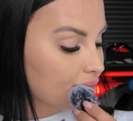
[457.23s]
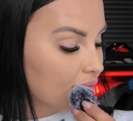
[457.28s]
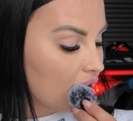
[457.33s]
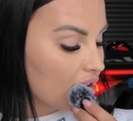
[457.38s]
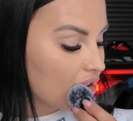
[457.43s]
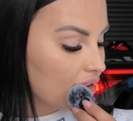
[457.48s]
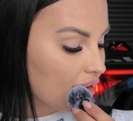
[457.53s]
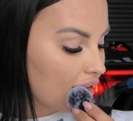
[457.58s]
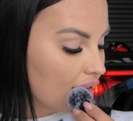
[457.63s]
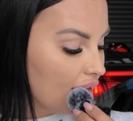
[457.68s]

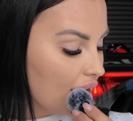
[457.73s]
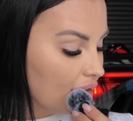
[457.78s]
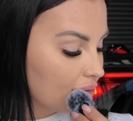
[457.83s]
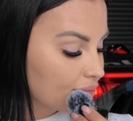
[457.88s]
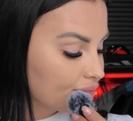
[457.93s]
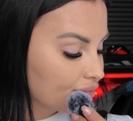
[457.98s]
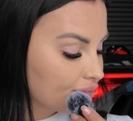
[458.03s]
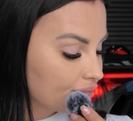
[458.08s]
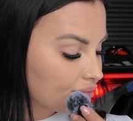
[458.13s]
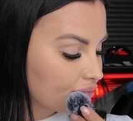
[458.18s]
Other than that,
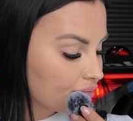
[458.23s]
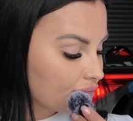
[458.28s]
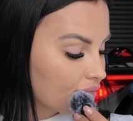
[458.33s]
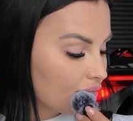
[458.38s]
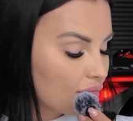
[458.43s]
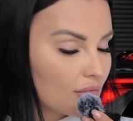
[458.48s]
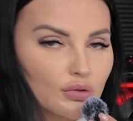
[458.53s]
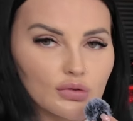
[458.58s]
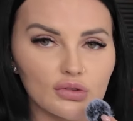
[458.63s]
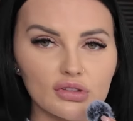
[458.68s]

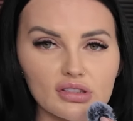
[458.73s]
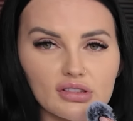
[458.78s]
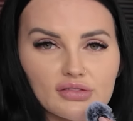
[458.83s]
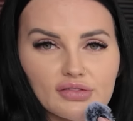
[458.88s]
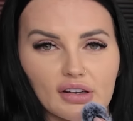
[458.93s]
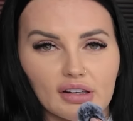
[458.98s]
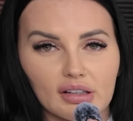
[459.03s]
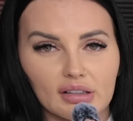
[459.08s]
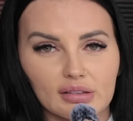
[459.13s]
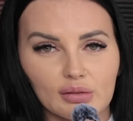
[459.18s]
it was
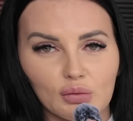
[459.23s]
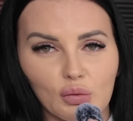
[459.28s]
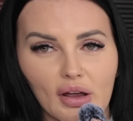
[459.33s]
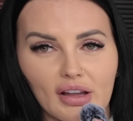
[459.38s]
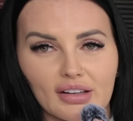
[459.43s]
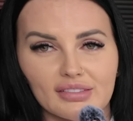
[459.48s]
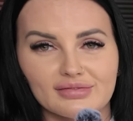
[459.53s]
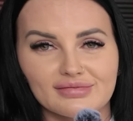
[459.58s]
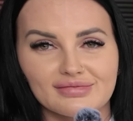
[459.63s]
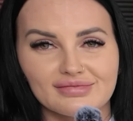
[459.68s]
fucking wet.